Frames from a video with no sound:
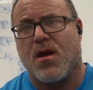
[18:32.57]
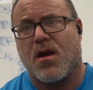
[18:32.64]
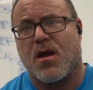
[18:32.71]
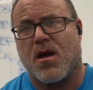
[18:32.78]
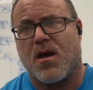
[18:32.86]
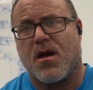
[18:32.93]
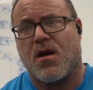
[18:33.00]

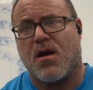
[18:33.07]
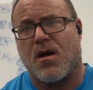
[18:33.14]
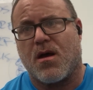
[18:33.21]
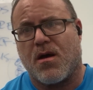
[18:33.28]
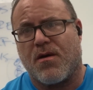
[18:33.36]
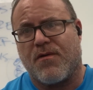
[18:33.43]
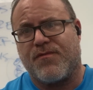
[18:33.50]

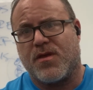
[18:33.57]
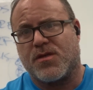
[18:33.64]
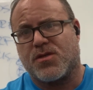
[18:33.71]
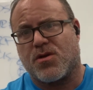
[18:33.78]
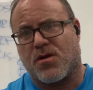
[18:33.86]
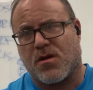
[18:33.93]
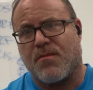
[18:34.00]
of the
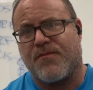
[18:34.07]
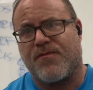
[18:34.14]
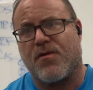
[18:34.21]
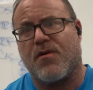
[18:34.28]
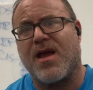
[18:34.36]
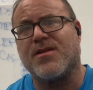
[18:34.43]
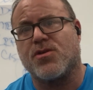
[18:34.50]

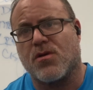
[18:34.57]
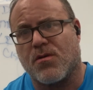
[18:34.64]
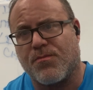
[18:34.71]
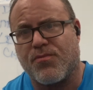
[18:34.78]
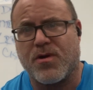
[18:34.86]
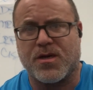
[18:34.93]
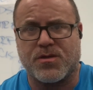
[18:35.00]
circumferential
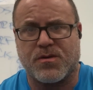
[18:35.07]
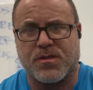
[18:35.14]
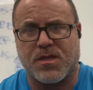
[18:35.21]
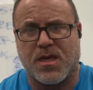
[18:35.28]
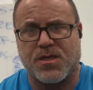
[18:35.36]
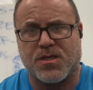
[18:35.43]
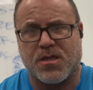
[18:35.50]

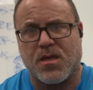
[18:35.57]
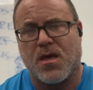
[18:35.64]
pressurization